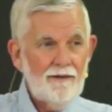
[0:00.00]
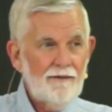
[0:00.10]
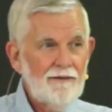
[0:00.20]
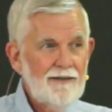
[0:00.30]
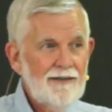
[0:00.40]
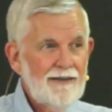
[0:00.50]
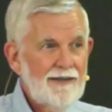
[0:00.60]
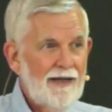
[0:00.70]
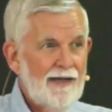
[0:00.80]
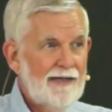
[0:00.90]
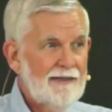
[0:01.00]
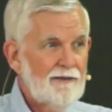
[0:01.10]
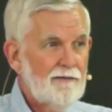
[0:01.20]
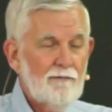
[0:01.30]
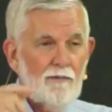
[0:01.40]
You know,
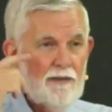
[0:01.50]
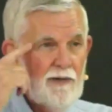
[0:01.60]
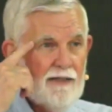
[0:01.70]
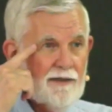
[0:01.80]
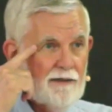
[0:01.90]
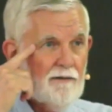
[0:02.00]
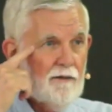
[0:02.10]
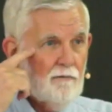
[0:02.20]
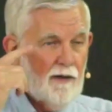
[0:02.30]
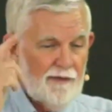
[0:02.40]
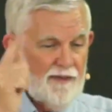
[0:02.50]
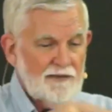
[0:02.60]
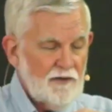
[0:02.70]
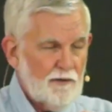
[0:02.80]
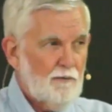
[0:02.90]
and we might think, well,
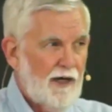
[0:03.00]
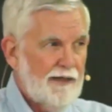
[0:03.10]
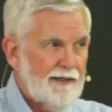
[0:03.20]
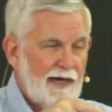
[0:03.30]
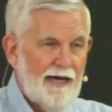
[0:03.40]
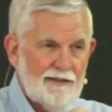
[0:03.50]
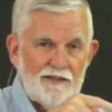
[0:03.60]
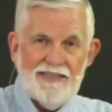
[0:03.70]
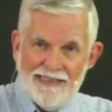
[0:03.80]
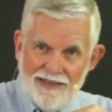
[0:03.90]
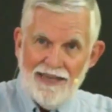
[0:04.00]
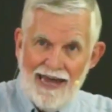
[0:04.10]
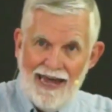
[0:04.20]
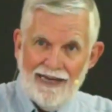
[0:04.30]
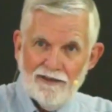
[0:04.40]
this is why God
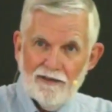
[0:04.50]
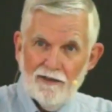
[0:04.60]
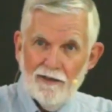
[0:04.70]
did that.